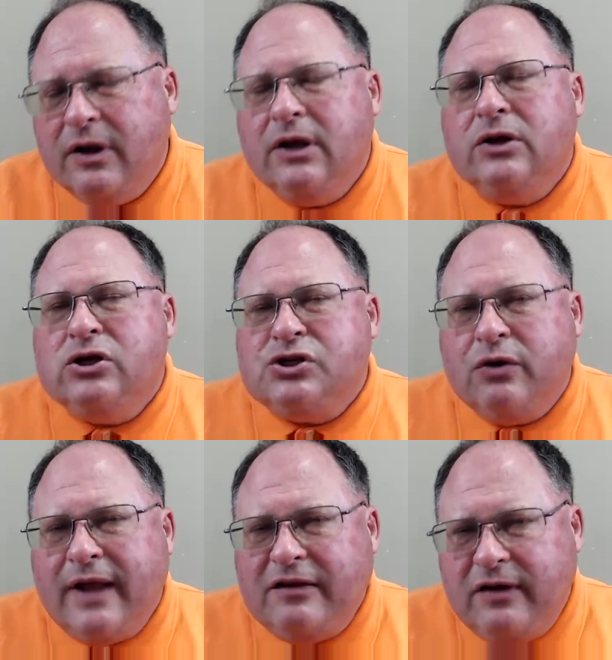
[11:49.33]
So
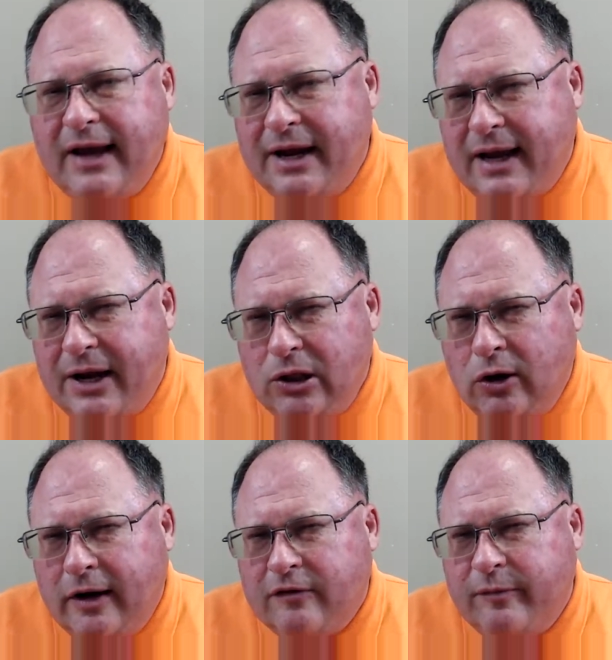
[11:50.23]
that's, you got to kind of look at
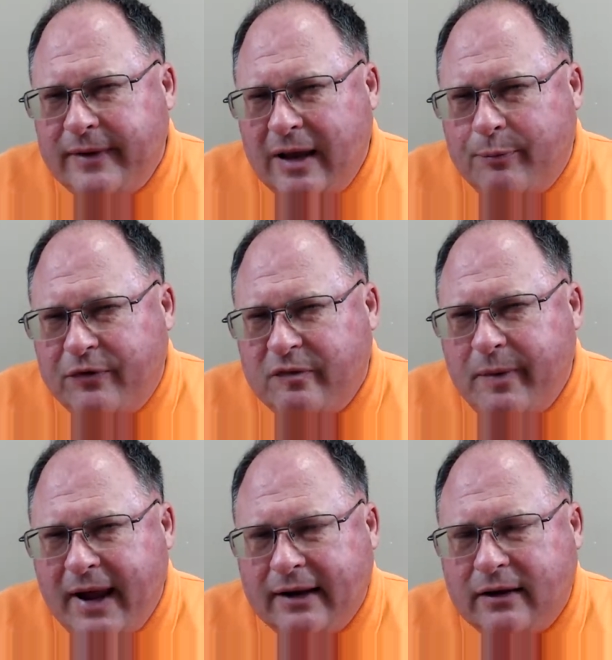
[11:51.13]
it from that
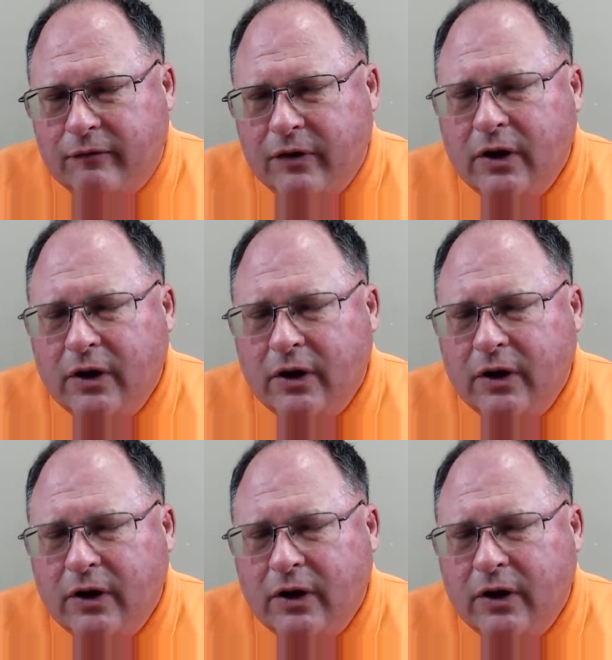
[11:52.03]
perspective.